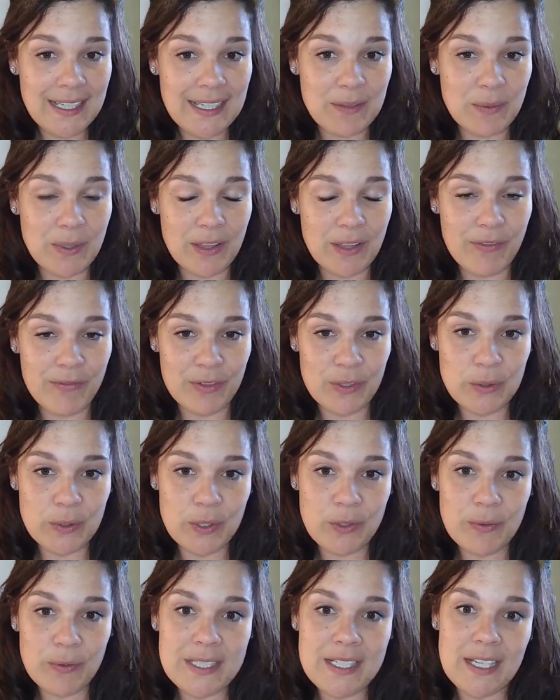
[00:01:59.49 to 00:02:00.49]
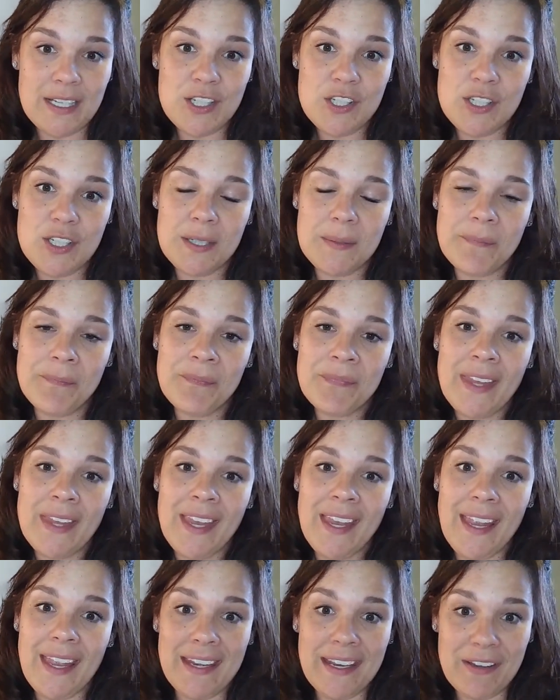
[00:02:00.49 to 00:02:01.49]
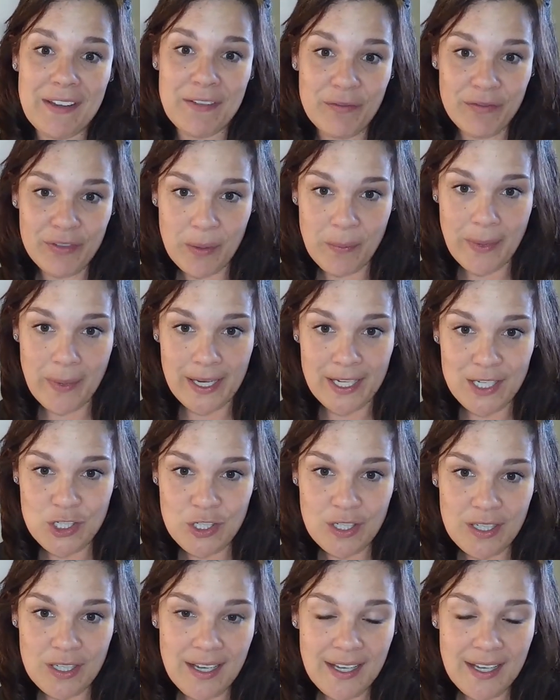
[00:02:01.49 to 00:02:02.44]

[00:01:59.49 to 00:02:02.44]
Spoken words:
and with fluid retention and inflammation